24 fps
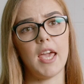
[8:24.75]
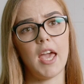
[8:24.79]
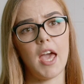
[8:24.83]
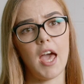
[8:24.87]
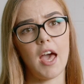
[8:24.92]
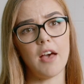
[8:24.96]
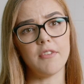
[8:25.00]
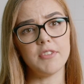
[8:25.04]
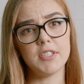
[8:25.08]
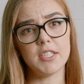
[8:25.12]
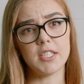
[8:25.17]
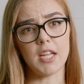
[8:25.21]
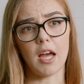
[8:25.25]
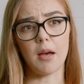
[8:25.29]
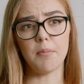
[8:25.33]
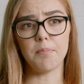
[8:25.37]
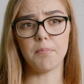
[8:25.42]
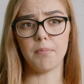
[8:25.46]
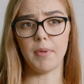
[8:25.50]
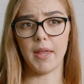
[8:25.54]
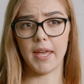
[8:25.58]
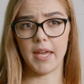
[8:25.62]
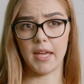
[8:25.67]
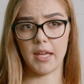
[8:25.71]
have
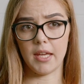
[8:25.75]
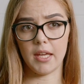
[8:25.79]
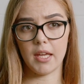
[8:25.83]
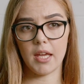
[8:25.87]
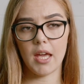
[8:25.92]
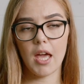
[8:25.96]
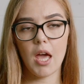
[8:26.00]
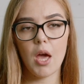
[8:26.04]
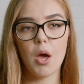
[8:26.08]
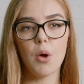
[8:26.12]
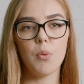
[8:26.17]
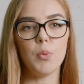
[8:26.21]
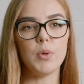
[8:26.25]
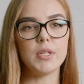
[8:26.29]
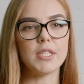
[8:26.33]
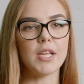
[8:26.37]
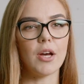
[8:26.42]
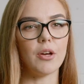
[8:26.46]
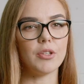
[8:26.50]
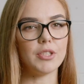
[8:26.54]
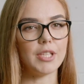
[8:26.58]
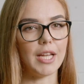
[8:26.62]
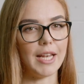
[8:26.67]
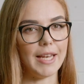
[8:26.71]
stopped playing.
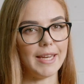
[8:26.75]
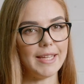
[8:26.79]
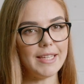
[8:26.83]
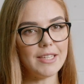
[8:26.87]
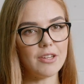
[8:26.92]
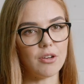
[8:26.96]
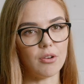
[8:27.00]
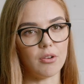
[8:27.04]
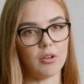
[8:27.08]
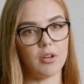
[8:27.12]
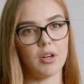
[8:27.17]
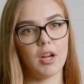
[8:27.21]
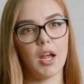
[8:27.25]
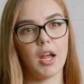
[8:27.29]
Without a leader,